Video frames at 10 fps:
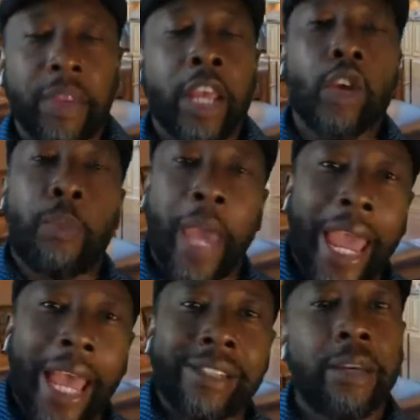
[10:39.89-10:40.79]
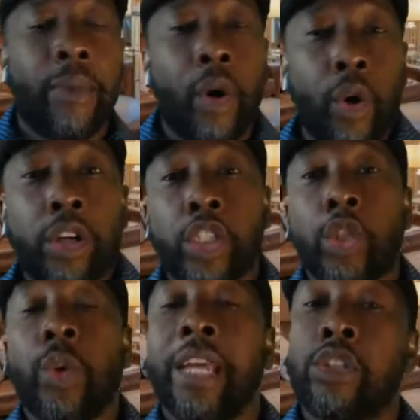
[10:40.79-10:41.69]
You pass them on
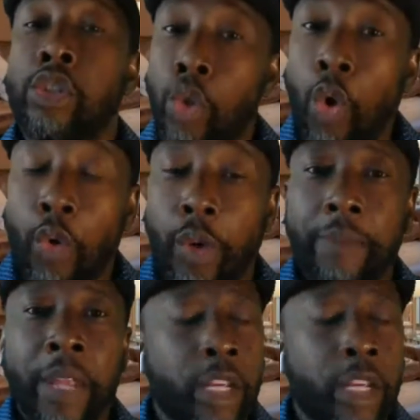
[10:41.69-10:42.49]
to a story.